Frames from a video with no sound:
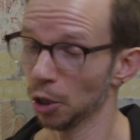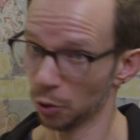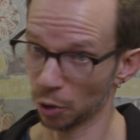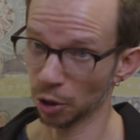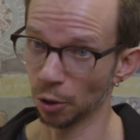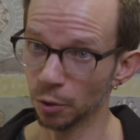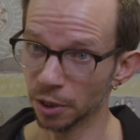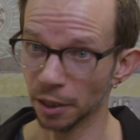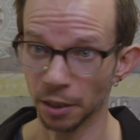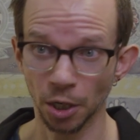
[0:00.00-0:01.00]
to close
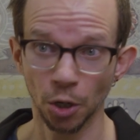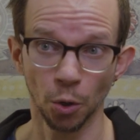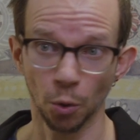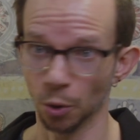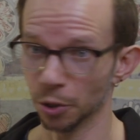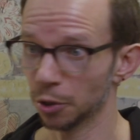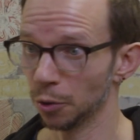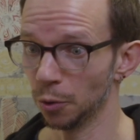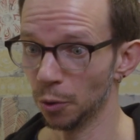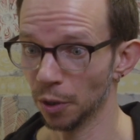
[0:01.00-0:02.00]
it or
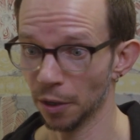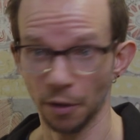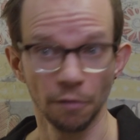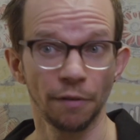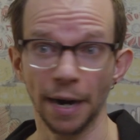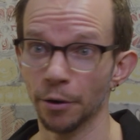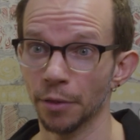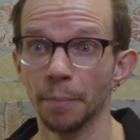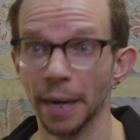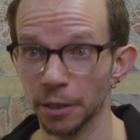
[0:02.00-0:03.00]
to fire
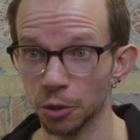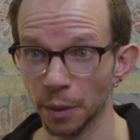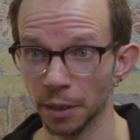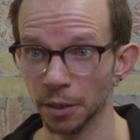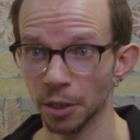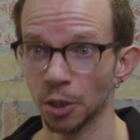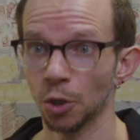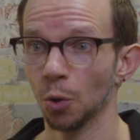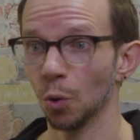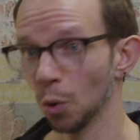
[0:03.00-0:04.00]
the management
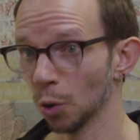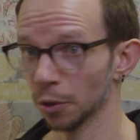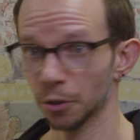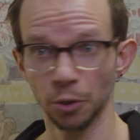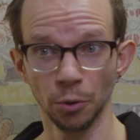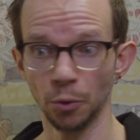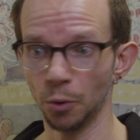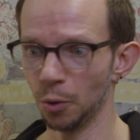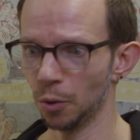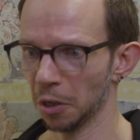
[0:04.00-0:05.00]
or
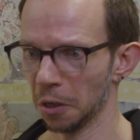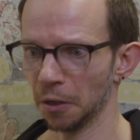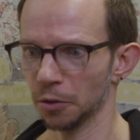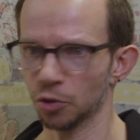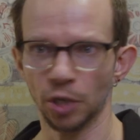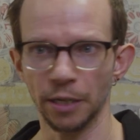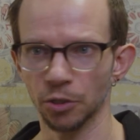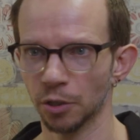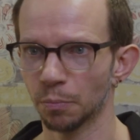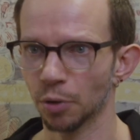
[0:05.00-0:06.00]
to
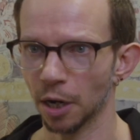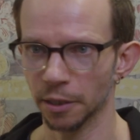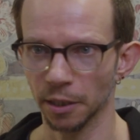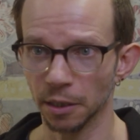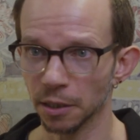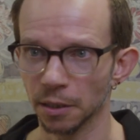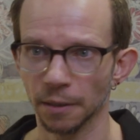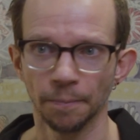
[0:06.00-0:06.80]
change the product,